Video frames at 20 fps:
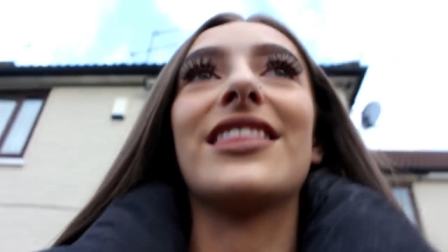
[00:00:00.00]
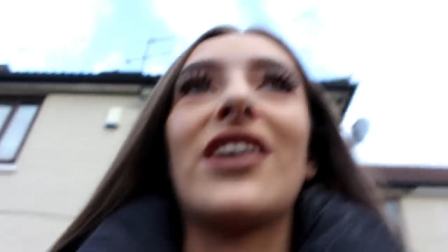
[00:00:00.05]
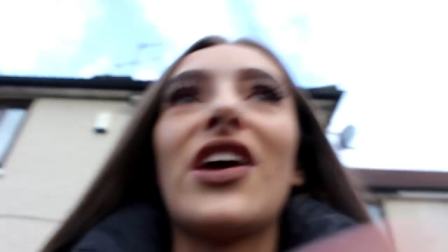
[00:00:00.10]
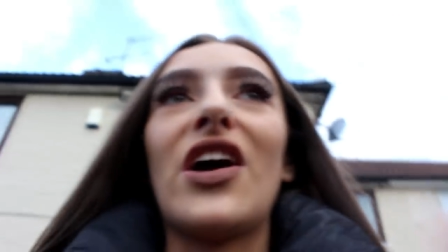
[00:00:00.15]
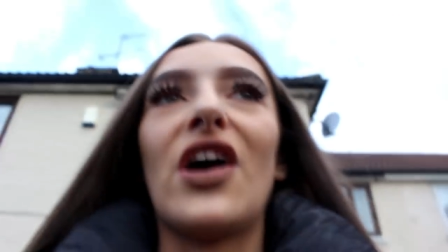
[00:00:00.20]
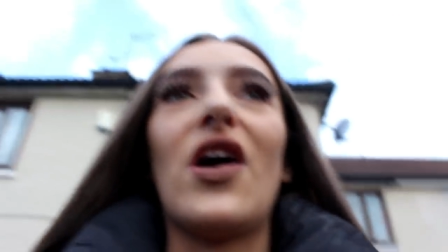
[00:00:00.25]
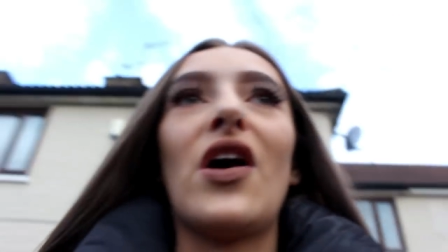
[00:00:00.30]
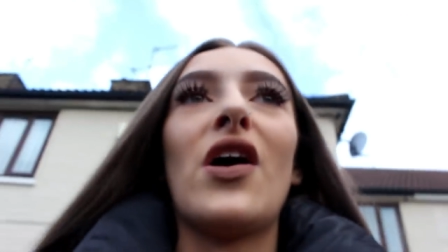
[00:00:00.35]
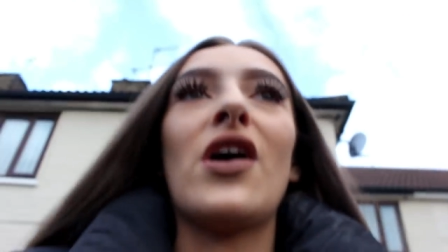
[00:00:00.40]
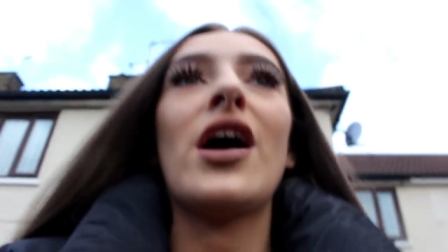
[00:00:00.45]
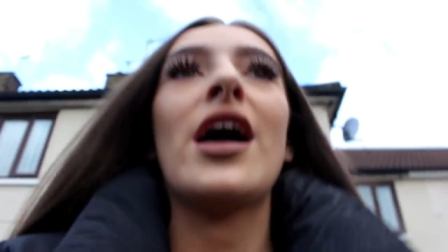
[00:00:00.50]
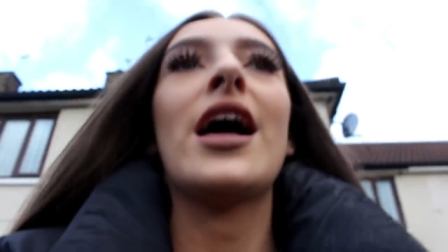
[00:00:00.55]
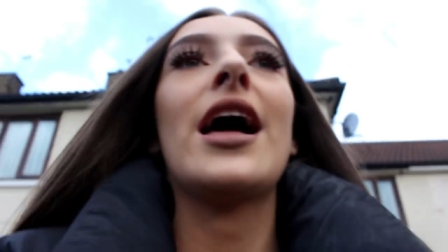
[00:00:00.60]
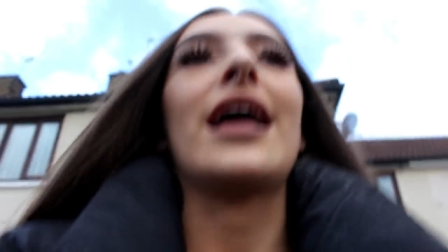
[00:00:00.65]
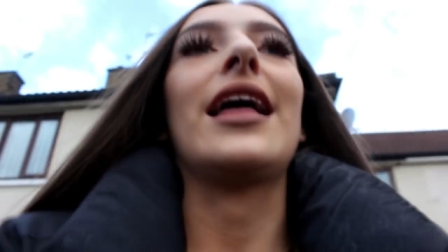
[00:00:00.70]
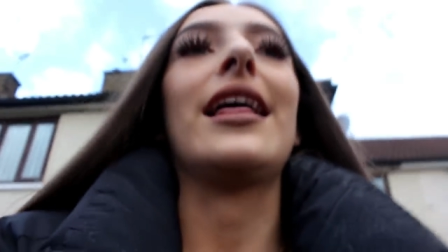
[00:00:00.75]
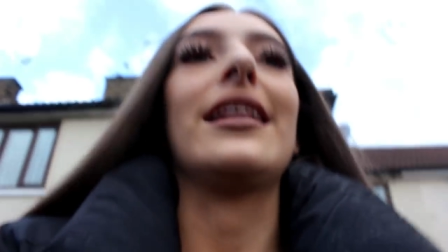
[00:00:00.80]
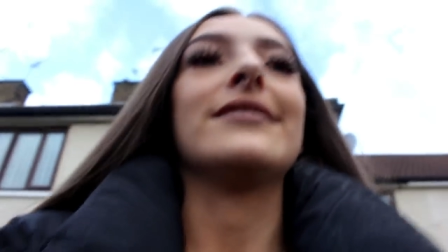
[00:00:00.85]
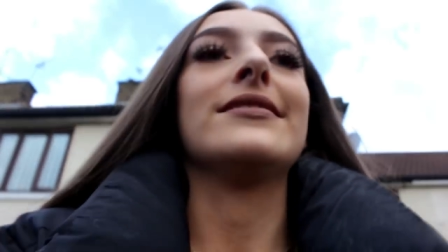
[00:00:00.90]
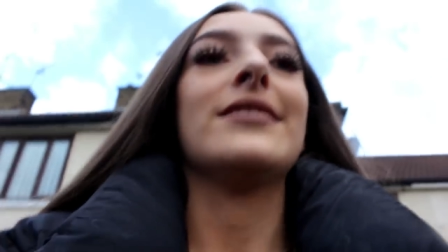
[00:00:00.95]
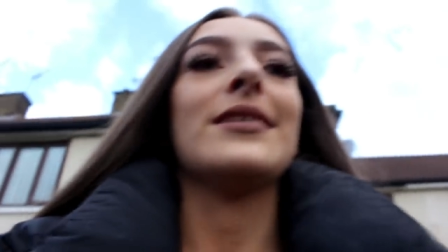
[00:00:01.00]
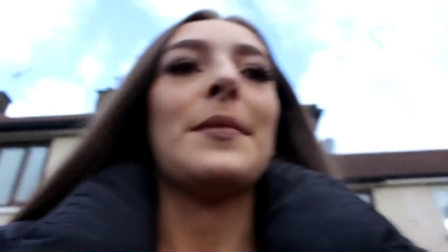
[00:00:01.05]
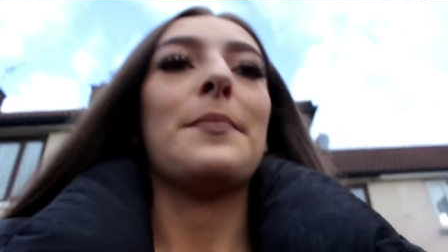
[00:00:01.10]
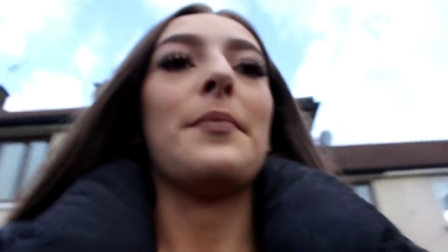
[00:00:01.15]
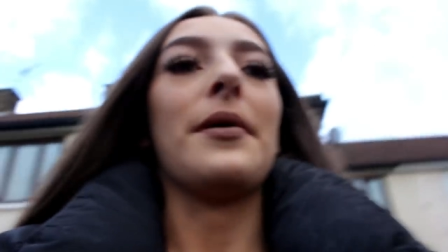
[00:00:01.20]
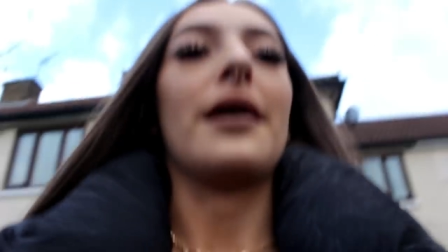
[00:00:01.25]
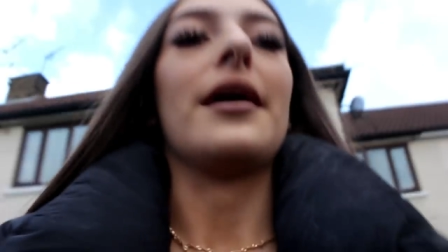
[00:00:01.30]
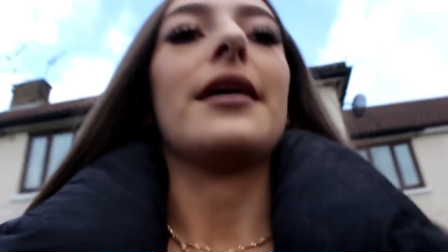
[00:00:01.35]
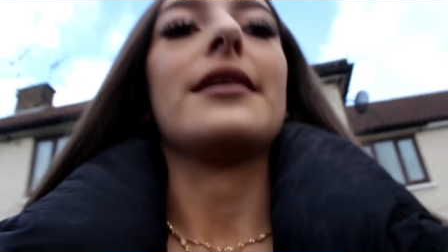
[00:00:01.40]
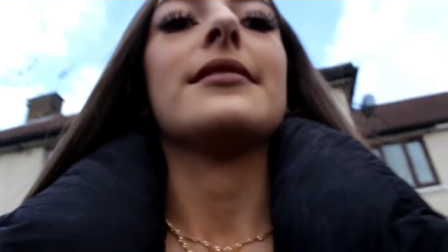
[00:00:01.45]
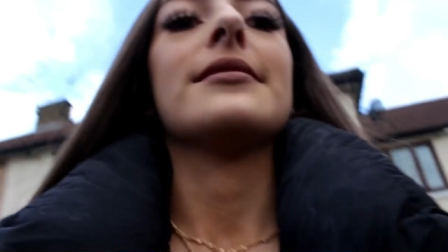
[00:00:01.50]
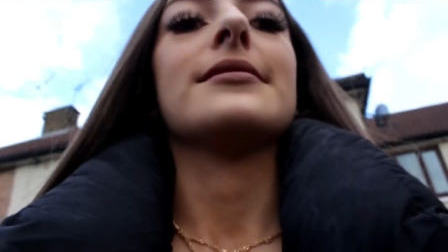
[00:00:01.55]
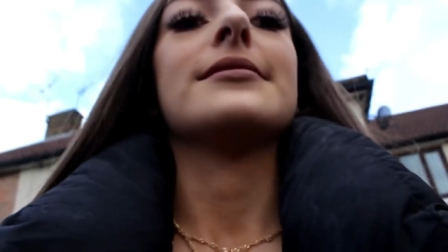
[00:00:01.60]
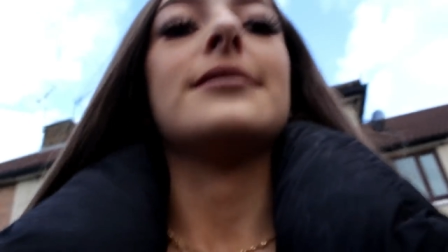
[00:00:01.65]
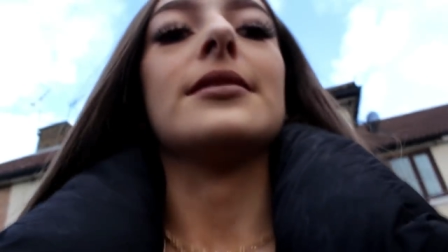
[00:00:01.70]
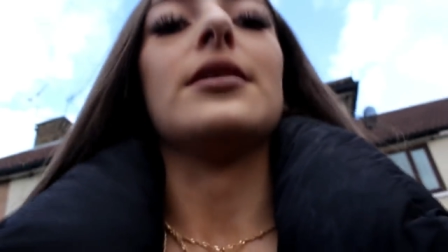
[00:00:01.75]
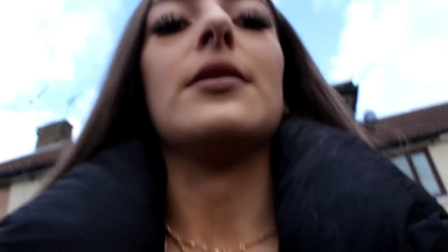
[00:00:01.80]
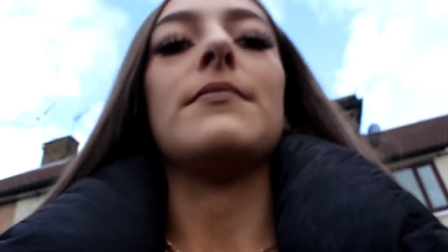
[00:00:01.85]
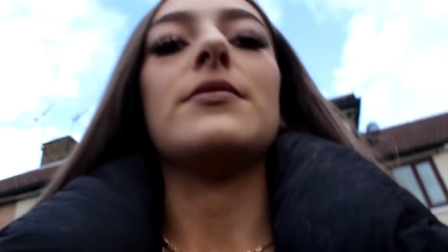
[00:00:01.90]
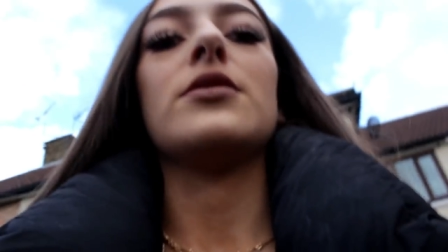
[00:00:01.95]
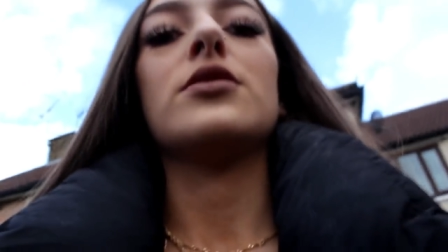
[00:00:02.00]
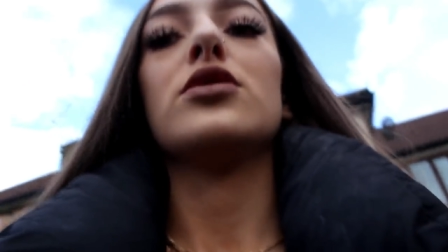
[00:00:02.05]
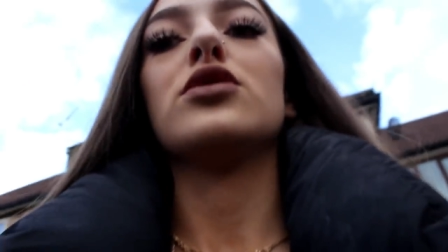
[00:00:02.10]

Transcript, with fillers: the car and buy some